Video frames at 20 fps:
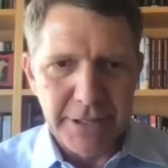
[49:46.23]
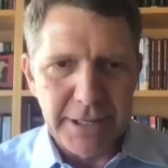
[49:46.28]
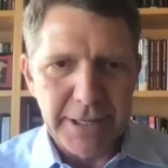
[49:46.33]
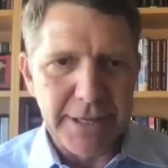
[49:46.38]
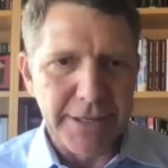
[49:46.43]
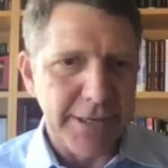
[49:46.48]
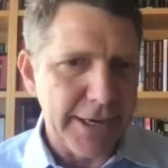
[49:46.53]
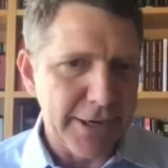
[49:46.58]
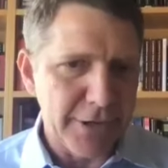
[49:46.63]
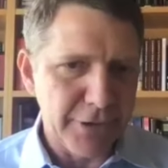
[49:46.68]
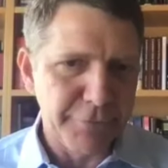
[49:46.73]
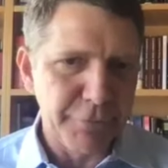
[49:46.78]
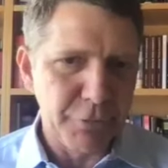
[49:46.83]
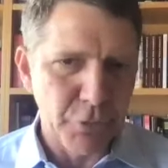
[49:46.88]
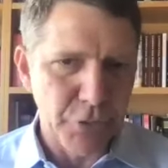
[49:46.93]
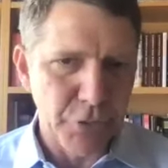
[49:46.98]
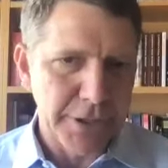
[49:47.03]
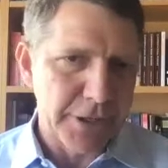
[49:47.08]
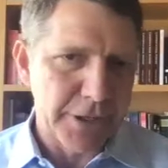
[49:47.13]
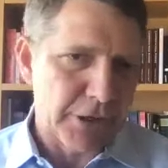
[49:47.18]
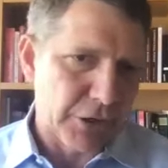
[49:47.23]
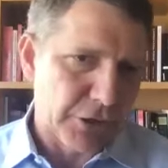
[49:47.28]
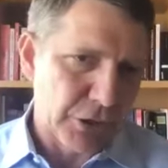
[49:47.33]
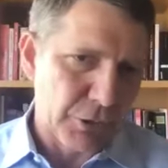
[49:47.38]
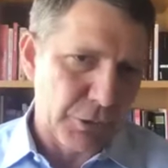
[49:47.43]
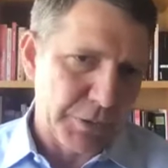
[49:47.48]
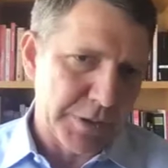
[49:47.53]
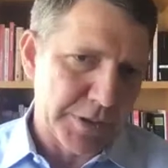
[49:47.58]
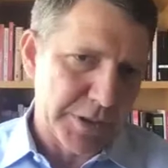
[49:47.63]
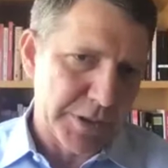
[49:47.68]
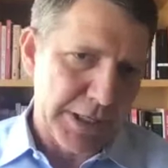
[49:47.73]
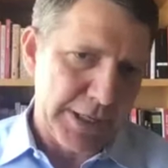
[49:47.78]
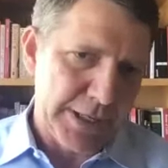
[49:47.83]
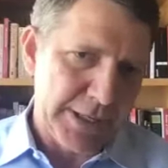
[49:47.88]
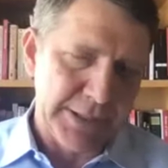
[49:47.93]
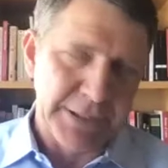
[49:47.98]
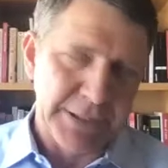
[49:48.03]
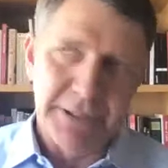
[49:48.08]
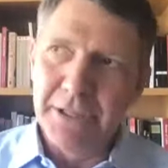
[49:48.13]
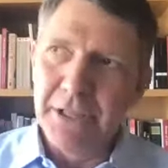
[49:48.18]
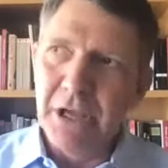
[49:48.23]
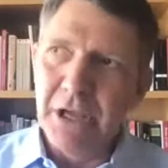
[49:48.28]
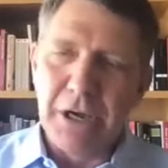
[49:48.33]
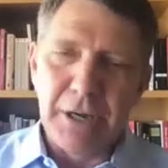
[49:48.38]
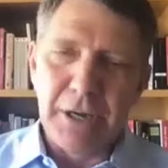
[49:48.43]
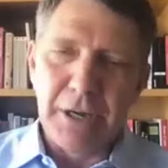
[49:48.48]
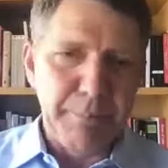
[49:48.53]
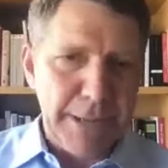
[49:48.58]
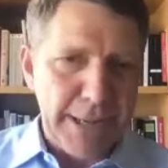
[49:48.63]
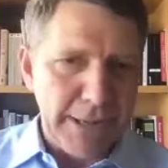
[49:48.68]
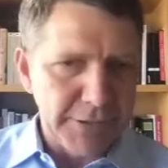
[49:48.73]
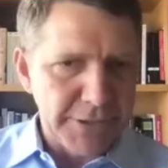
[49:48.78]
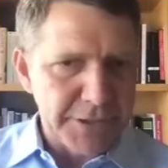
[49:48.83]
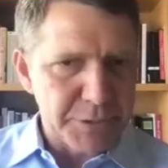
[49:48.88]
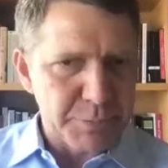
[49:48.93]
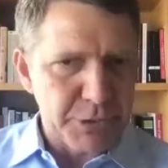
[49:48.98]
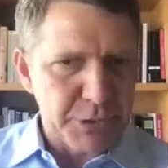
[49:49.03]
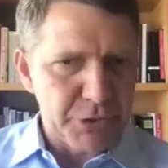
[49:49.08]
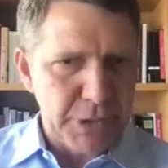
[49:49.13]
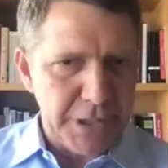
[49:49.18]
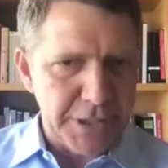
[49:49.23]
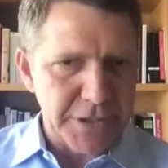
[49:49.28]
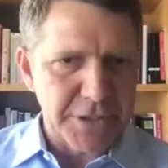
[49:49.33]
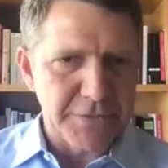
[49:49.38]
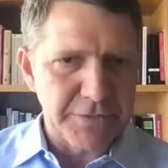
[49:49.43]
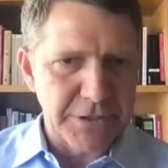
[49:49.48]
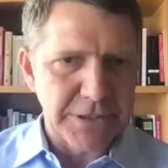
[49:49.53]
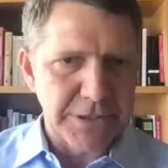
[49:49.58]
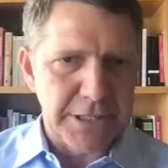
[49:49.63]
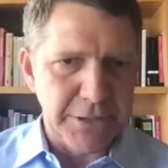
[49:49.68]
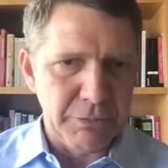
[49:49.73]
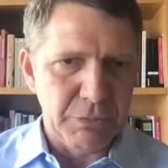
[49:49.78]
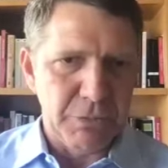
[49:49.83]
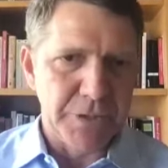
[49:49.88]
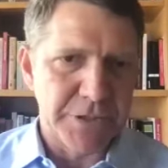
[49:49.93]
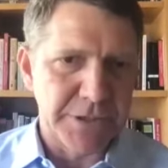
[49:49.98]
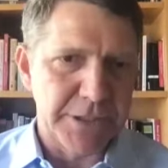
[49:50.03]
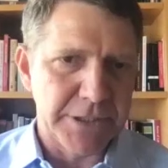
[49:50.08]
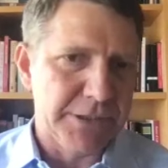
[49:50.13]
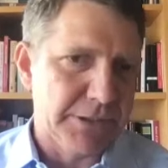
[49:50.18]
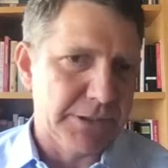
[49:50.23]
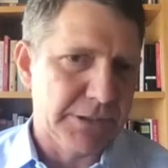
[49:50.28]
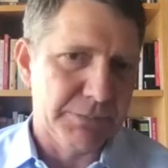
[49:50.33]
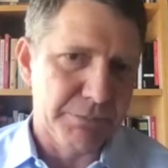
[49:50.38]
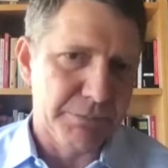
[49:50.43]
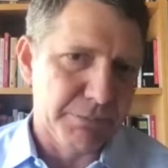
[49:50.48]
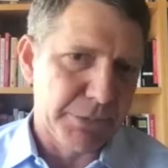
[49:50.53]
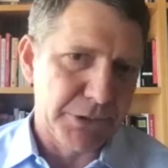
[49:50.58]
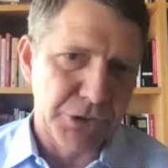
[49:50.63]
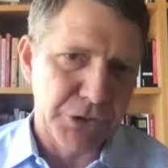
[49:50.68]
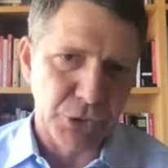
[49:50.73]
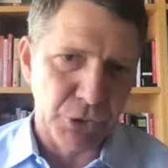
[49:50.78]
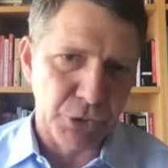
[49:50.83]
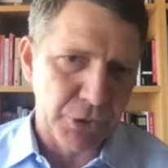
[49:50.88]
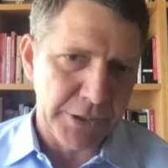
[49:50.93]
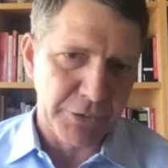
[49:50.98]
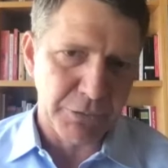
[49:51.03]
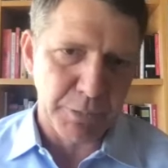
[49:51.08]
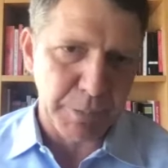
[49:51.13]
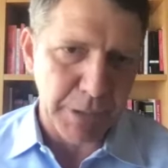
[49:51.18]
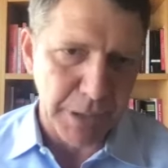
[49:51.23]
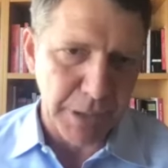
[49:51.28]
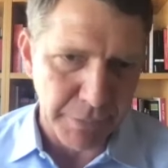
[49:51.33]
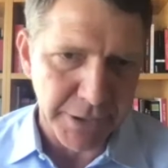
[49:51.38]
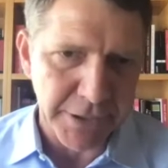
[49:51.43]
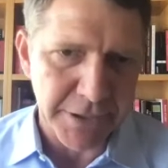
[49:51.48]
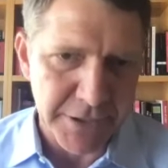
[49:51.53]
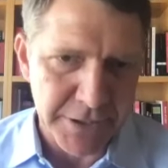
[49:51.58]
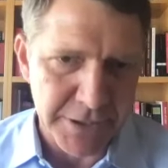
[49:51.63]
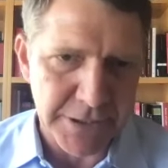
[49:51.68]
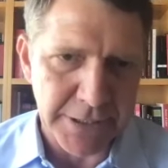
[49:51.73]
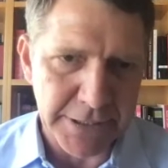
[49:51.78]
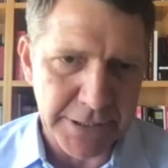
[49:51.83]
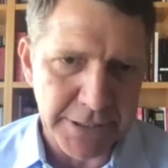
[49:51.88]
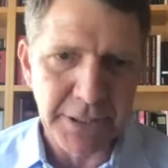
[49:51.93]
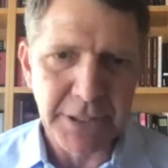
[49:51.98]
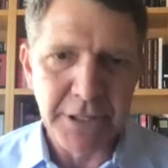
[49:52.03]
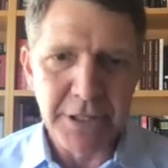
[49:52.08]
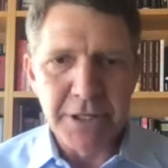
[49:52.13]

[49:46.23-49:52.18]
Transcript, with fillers: And California, although it was a on balance progressive state, was a majority Republican state.